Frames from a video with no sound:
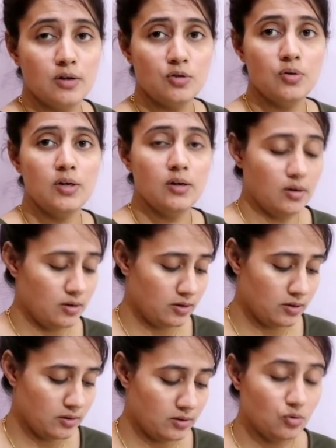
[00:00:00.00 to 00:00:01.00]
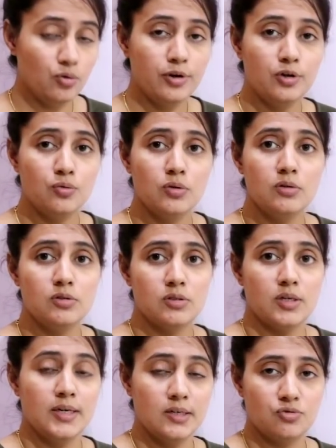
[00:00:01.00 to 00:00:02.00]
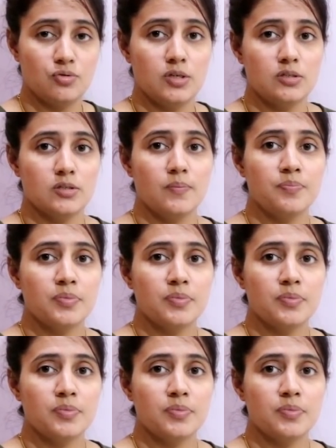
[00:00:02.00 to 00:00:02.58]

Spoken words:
you will go into these industries.